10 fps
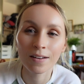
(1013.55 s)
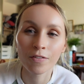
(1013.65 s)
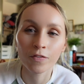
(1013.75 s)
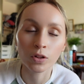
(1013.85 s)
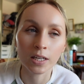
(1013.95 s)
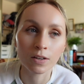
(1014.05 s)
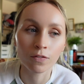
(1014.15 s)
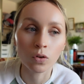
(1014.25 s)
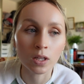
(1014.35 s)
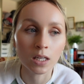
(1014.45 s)

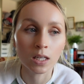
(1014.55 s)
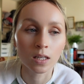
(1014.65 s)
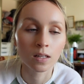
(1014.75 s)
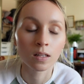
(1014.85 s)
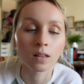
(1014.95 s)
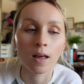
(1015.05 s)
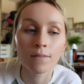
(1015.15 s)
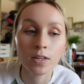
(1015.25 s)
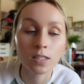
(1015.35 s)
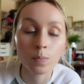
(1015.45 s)
fully
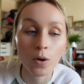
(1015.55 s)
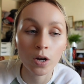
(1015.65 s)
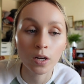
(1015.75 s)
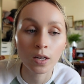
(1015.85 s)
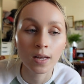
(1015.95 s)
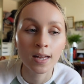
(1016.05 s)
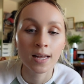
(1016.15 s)
love this book.